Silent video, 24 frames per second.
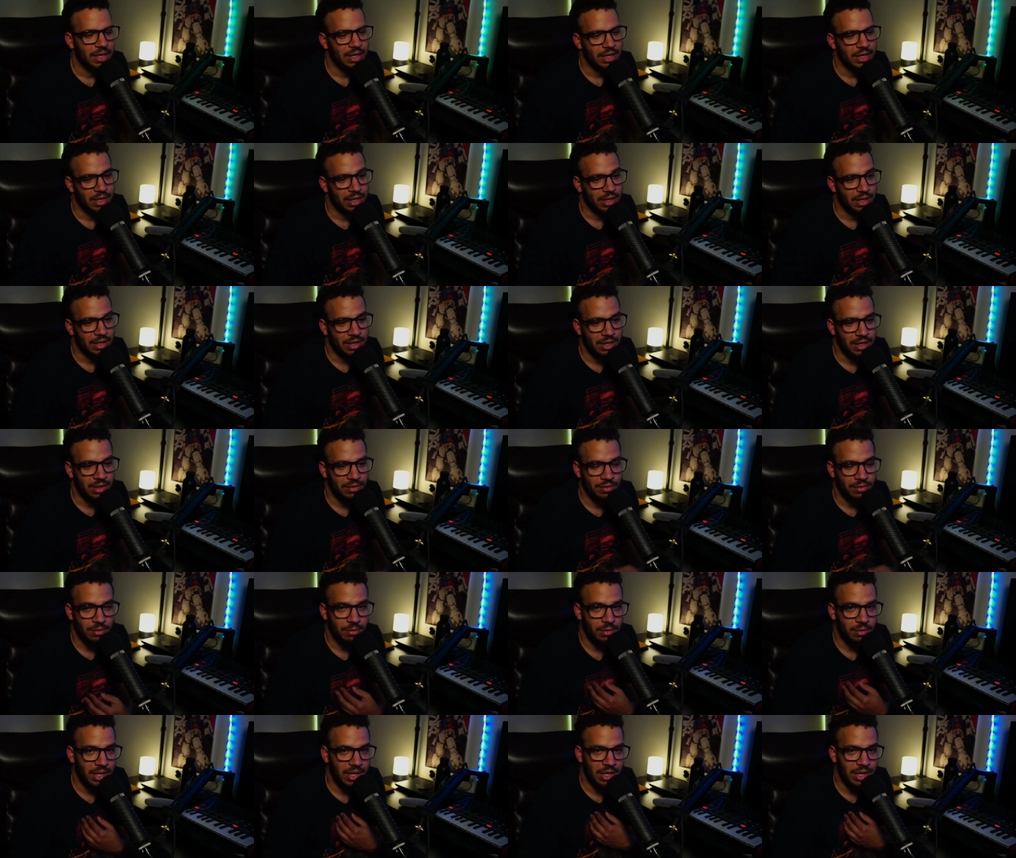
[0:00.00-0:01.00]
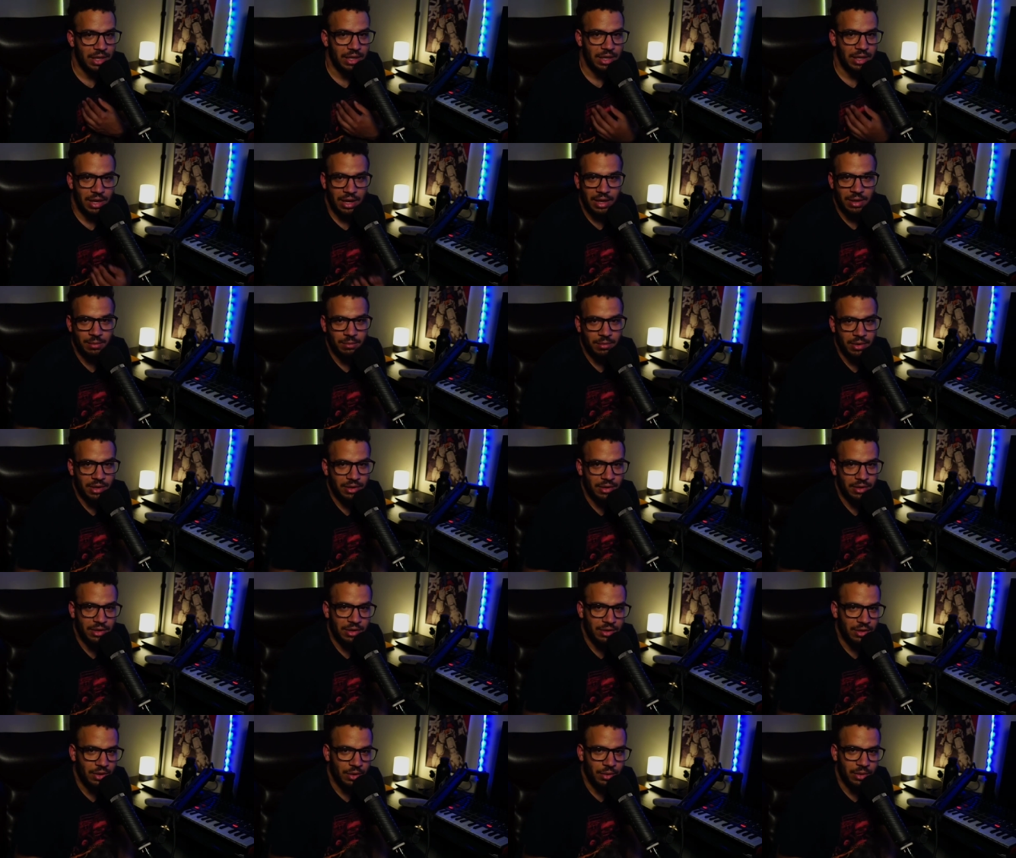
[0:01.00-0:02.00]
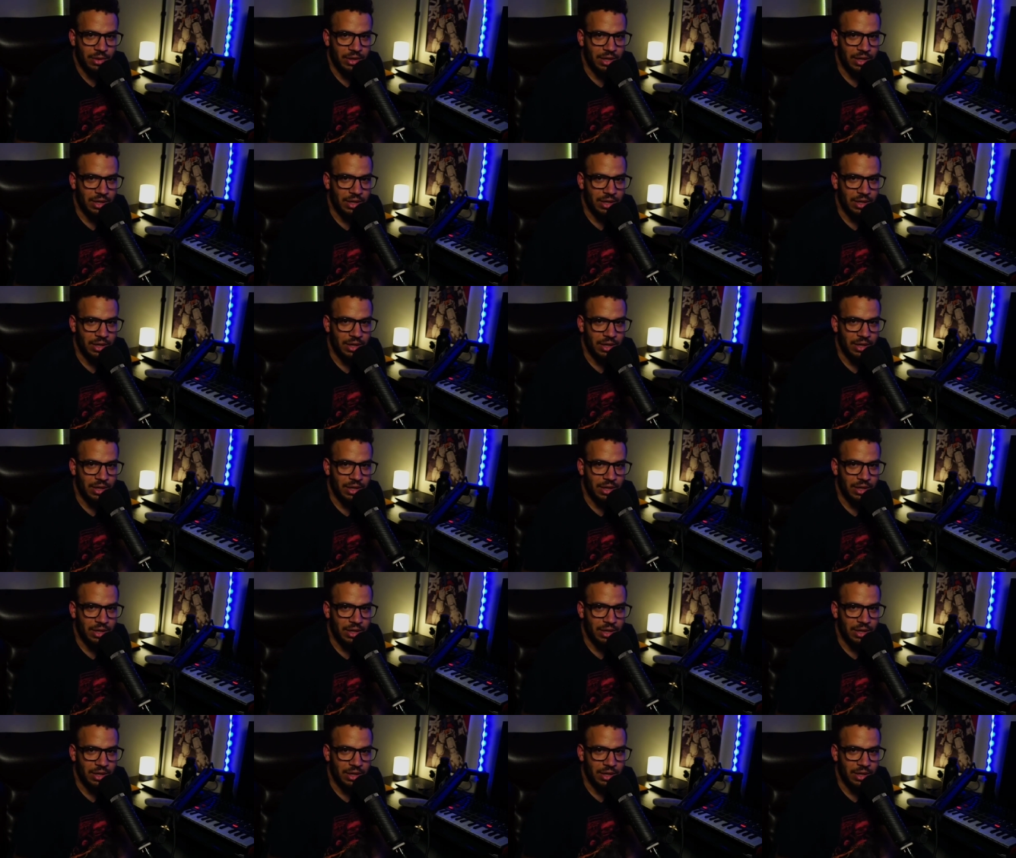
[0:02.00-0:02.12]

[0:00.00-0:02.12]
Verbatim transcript: And even me, I barely know a